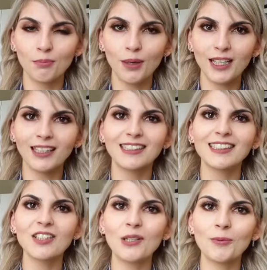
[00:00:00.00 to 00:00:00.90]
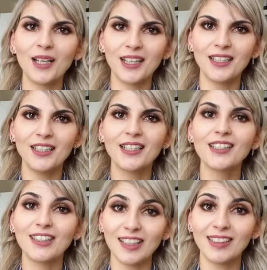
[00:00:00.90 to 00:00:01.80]
but in such a way
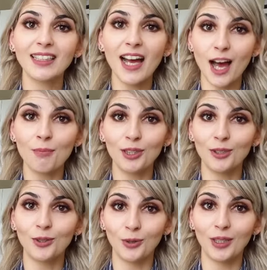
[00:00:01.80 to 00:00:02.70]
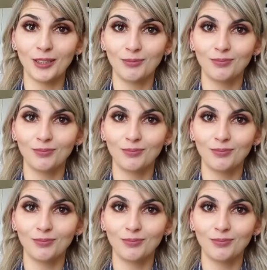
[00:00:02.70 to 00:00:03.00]
that they're happy to do it.